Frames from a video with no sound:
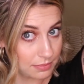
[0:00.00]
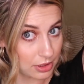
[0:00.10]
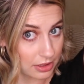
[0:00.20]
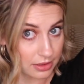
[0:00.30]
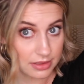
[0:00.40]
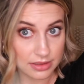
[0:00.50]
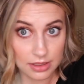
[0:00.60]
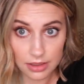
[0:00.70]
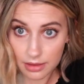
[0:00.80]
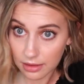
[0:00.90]
Putting this
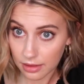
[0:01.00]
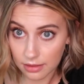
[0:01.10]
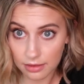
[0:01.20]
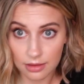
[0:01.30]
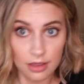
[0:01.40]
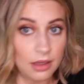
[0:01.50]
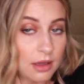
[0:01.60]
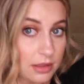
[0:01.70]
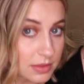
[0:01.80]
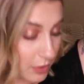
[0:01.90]
in,
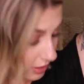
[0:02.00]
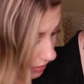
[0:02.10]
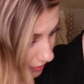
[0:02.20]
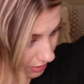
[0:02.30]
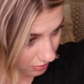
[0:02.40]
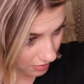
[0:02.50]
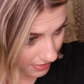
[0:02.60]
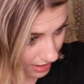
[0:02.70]
spray a little bit through the